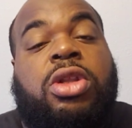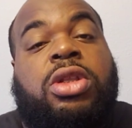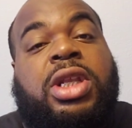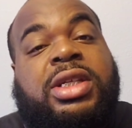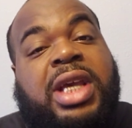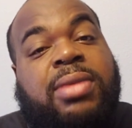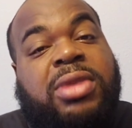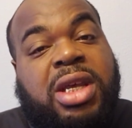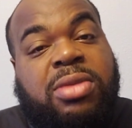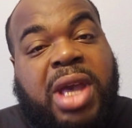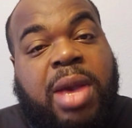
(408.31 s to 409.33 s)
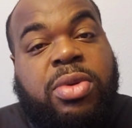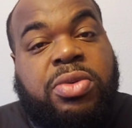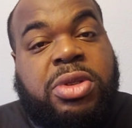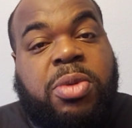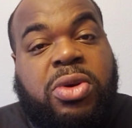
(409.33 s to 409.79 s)
the same thing Kaepernick
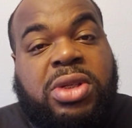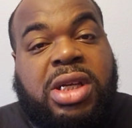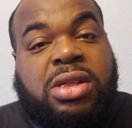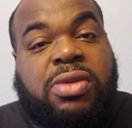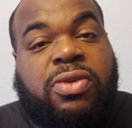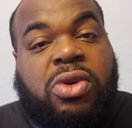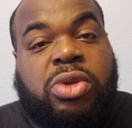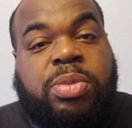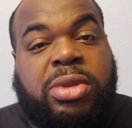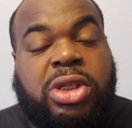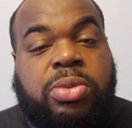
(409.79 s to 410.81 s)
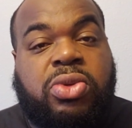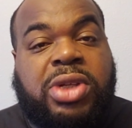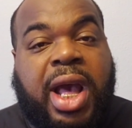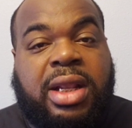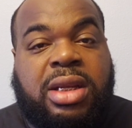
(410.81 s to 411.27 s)
was protesting for was police
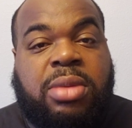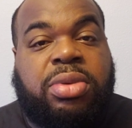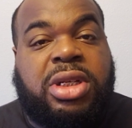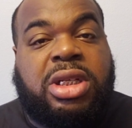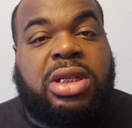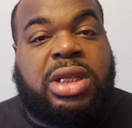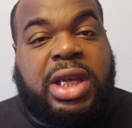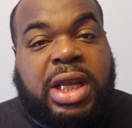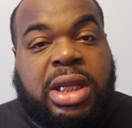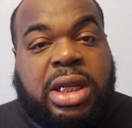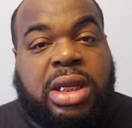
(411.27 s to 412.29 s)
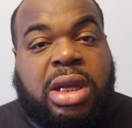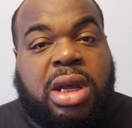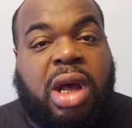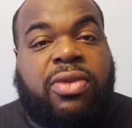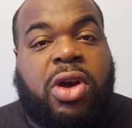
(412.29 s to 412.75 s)
brutality and police killing
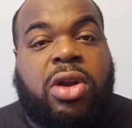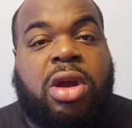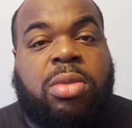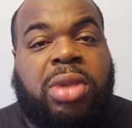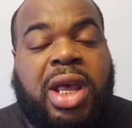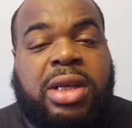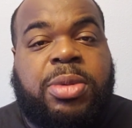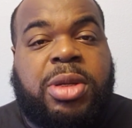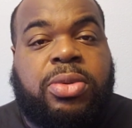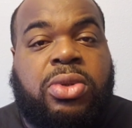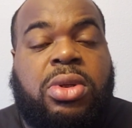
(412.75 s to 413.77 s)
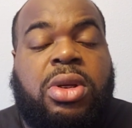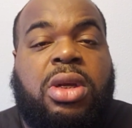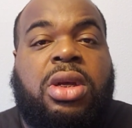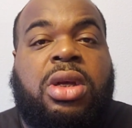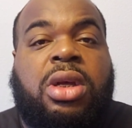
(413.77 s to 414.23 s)
of unarmed black people.
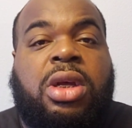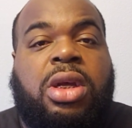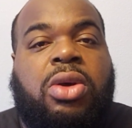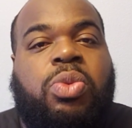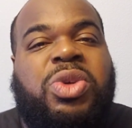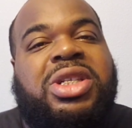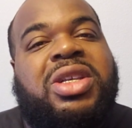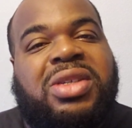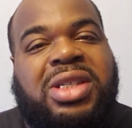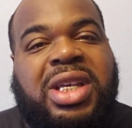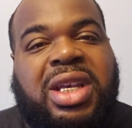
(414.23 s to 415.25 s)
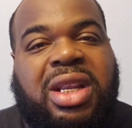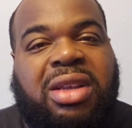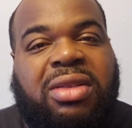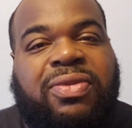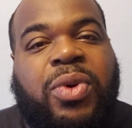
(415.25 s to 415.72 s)
We still seeing
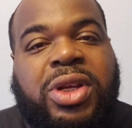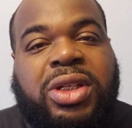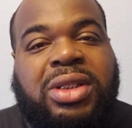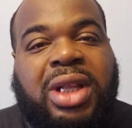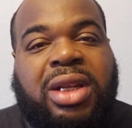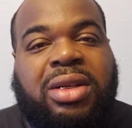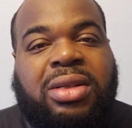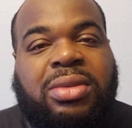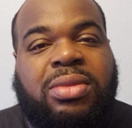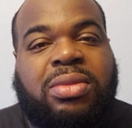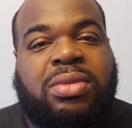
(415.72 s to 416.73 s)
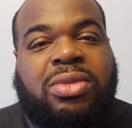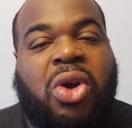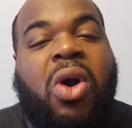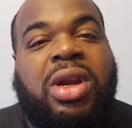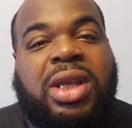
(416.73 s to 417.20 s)
it 4 years later
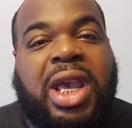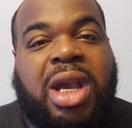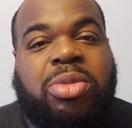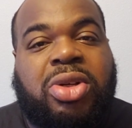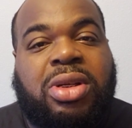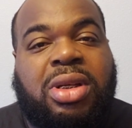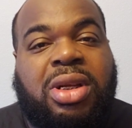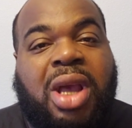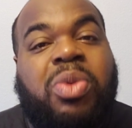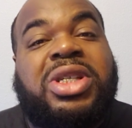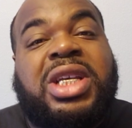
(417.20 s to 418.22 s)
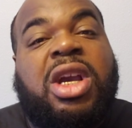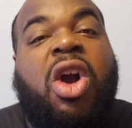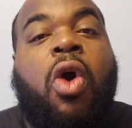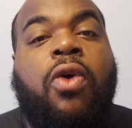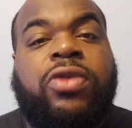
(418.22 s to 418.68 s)
on camera. And we're
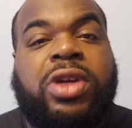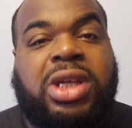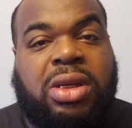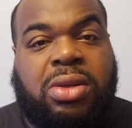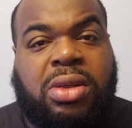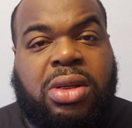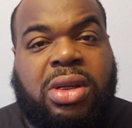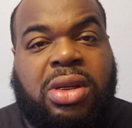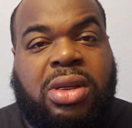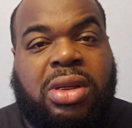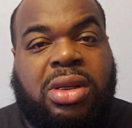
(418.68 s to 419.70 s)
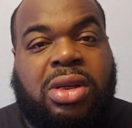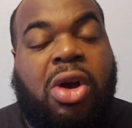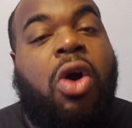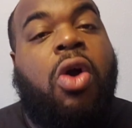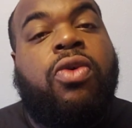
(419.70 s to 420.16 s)
seeing overkill.
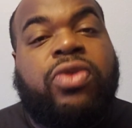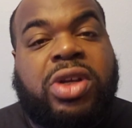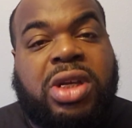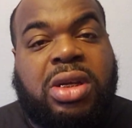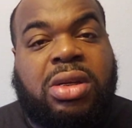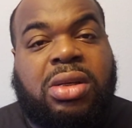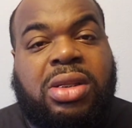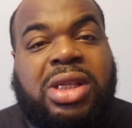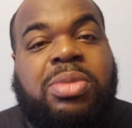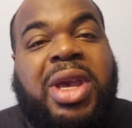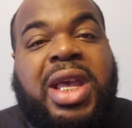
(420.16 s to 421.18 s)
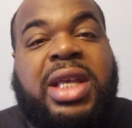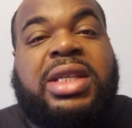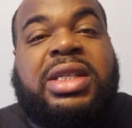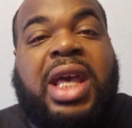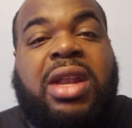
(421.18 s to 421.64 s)
Overkill. This man
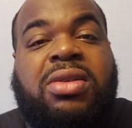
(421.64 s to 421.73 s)
sat